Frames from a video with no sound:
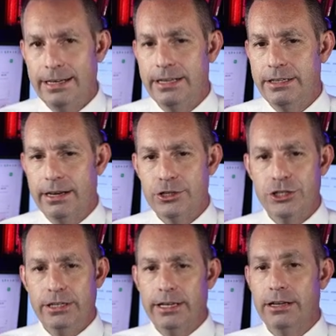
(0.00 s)

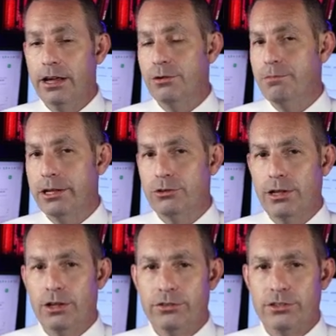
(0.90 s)
addiction, and other mental
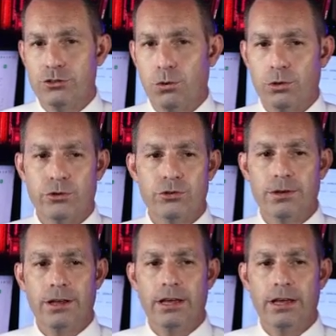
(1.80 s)
health disorders.